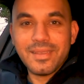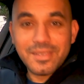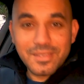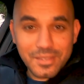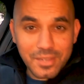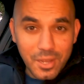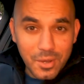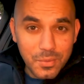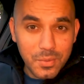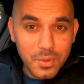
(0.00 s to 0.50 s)

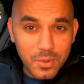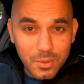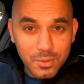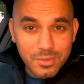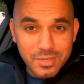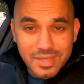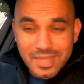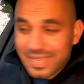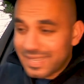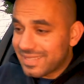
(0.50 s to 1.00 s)
Now we're on
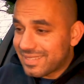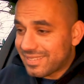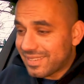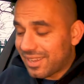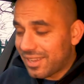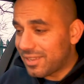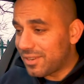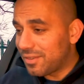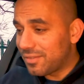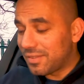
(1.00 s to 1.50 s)
to the
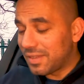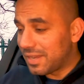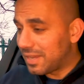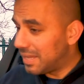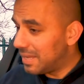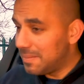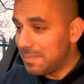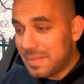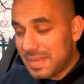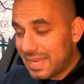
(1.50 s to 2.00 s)
inside of it
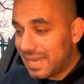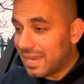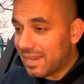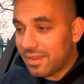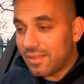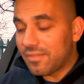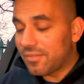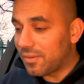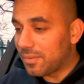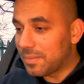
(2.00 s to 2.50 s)

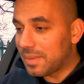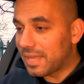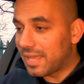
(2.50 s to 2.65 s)
immediately from the